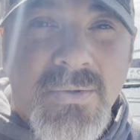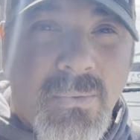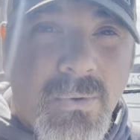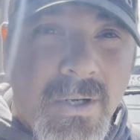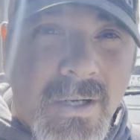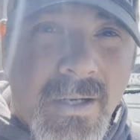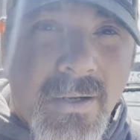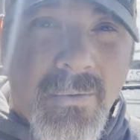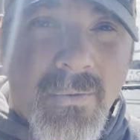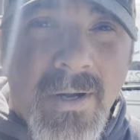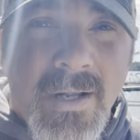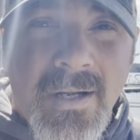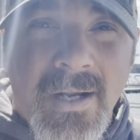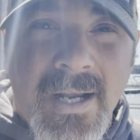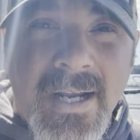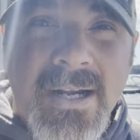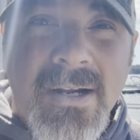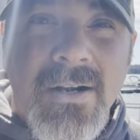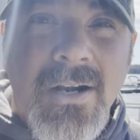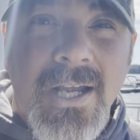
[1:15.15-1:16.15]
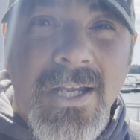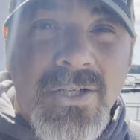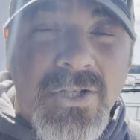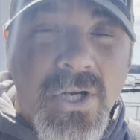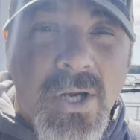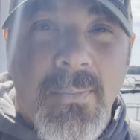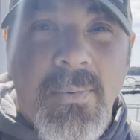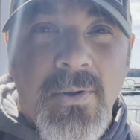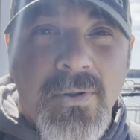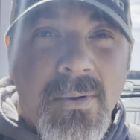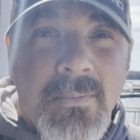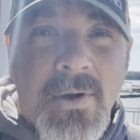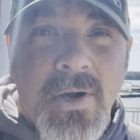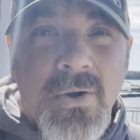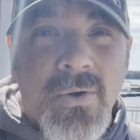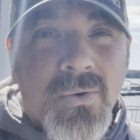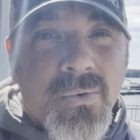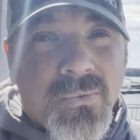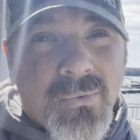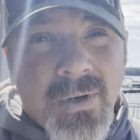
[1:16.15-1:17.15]
So we're going to go run out here and jump on the
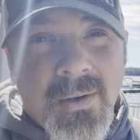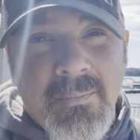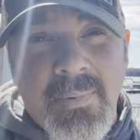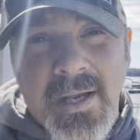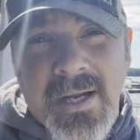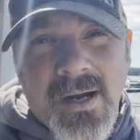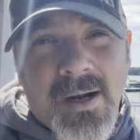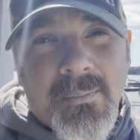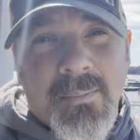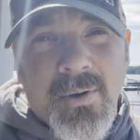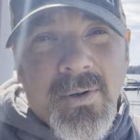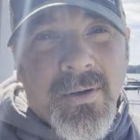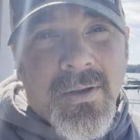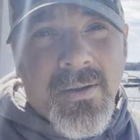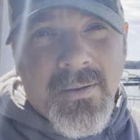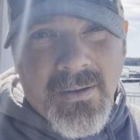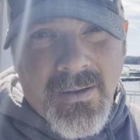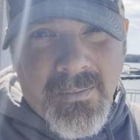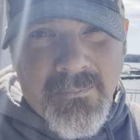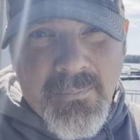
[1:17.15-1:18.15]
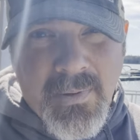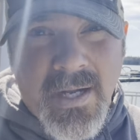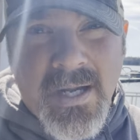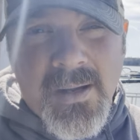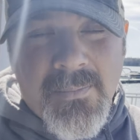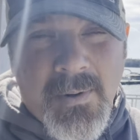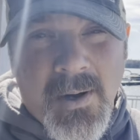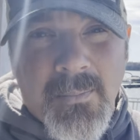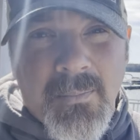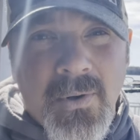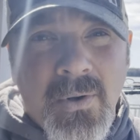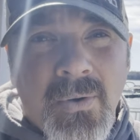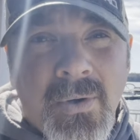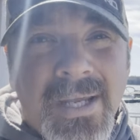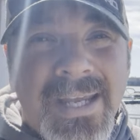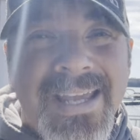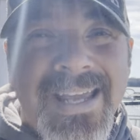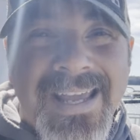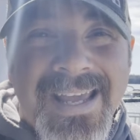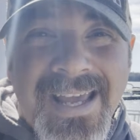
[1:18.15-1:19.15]
boat, pick up our
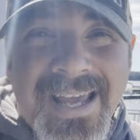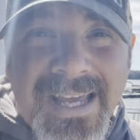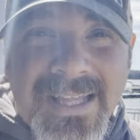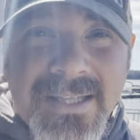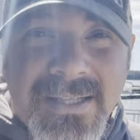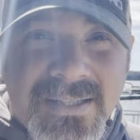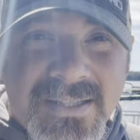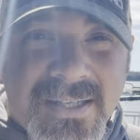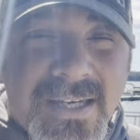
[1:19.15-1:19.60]
buoy, and then